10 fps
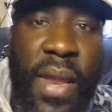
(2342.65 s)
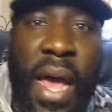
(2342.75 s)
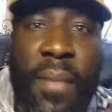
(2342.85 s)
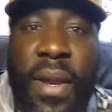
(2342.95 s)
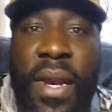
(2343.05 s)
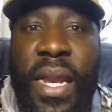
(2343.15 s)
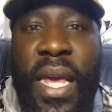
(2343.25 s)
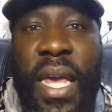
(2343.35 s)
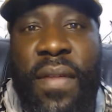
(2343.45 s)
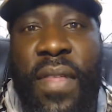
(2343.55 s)
But I
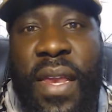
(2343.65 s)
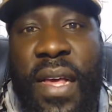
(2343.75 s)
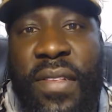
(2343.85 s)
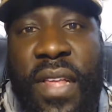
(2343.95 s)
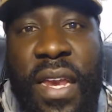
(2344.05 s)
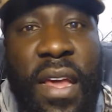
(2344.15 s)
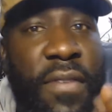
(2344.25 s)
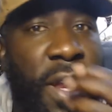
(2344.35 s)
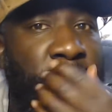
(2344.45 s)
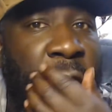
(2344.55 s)
believe that that's the
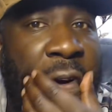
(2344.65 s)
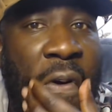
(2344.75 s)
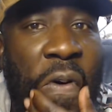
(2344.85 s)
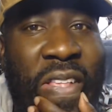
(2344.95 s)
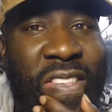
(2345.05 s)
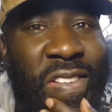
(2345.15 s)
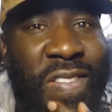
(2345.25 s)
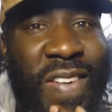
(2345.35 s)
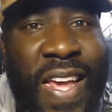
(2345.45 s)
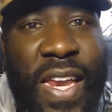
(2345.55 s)
level that we're going
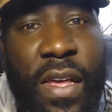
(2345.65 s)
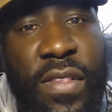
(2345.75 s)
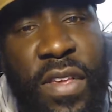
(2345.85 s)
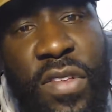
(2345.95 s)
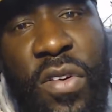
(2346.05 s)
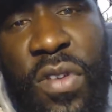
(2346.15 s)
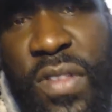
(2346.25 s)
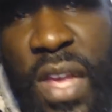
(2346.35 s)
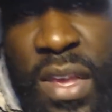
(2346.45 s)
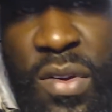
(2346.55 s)
to, that because he told us
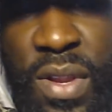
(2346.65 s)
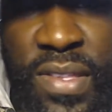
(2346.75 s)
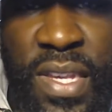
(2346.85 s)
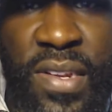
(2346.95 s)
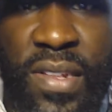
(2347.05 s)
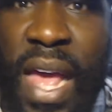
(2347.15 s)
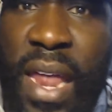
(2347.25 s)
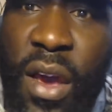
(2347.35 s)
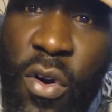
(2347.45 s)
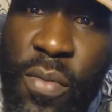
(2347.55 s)
that he's going to teach us
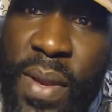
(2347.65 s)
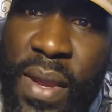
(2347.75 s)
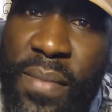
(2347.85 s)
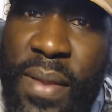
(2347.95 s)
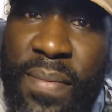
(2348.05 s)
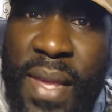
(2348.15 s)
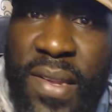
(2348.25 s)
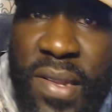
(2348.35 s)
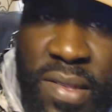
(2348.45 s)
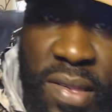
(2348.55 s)
how to open up
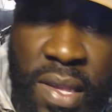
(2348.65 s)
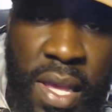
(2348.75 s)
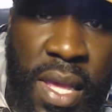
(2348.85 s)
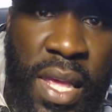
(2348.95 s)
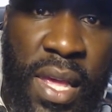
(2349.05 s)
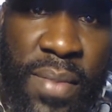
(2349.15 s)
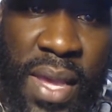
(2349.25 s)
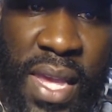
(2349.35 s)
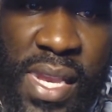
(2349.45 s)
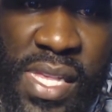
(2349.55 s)
dimensions and
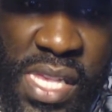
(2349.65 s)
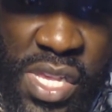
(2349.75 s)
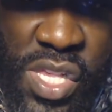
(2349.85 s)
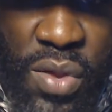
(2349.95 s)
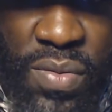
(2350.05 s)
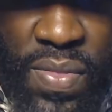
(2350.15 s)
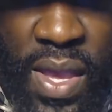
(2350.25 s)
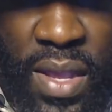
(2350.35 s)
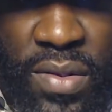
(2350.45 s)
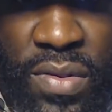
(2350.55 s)
begin to see certain
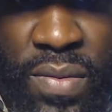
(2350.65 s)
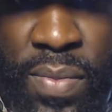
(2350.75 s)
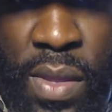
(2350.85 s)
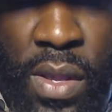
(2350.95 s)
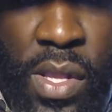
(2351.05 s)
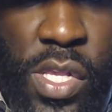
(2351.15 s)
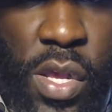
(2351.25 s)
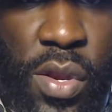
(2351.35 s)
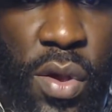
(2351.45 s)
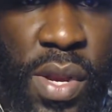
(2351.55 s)
things.
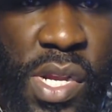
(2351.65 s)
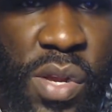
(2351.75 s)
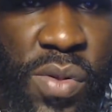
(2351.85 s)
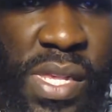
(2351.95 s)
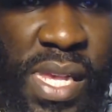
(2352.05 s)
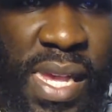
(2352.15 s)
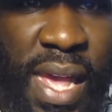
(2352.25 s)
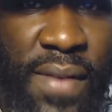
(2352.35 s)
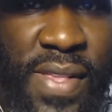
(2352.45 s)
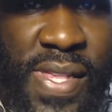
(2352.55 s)
So know that your seat
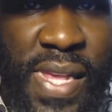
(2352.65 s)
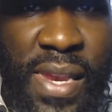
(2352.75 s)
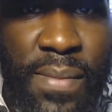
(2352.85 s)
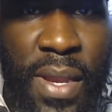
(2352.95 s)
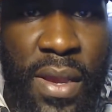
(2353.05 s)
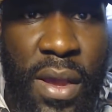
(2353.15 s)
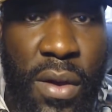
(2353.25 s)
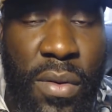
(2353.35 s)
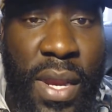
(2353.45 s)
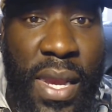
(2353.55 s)
have ascended, but
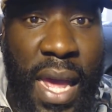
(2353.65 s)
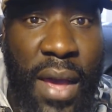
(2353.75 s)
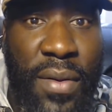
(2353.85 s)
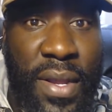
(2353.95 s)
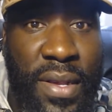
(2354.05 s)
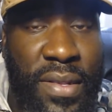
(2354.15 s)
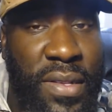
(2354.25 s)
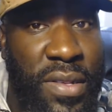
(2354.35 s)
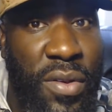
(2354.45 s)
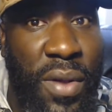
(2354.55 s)
know that now this
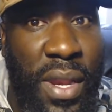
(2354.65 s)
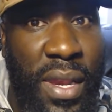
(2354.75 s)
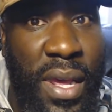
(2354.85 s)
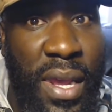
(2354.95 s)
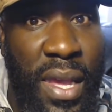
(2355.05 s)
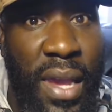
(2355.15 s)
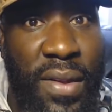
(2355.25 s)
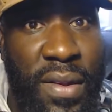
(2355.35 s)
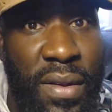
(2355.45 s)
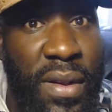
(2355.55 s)
is a greater
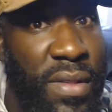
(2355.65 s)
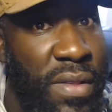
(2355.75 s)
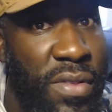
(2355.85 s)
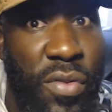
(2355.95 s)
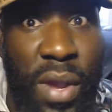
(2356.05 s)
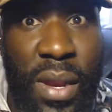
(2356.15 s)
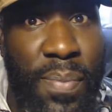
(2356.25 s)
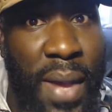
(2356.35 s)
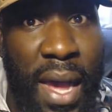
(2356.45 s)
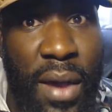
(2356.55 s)
dedication. This is greater
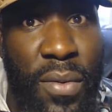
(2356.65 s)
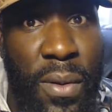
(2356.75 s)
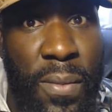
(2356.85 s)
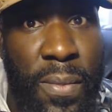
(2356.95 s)
power.